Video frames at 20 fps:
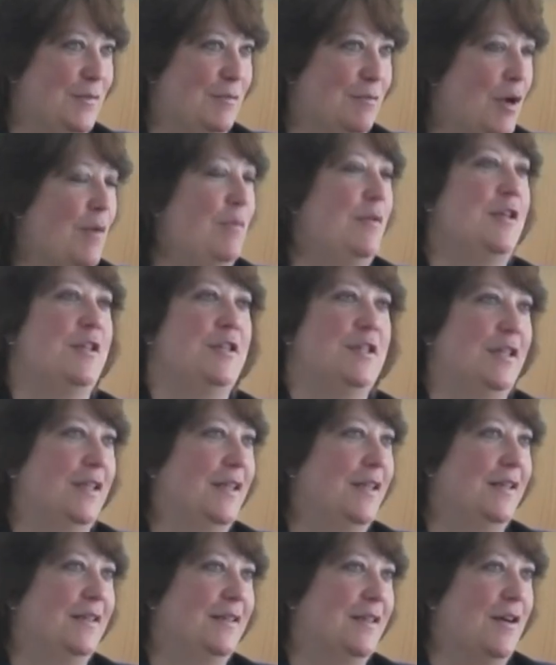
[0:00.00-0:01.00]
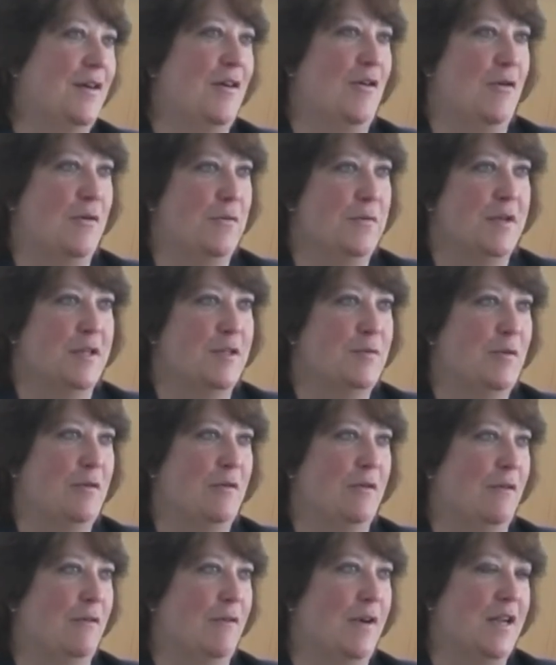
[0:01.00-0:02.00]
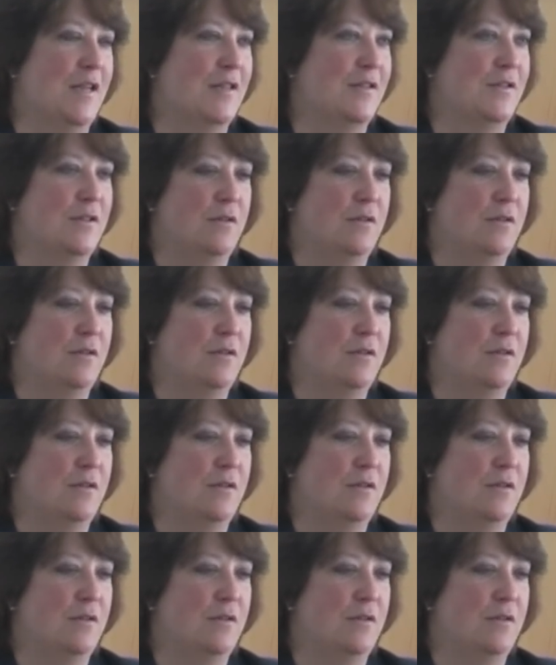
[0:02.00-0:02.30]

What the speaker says: publishing, they're always polarized.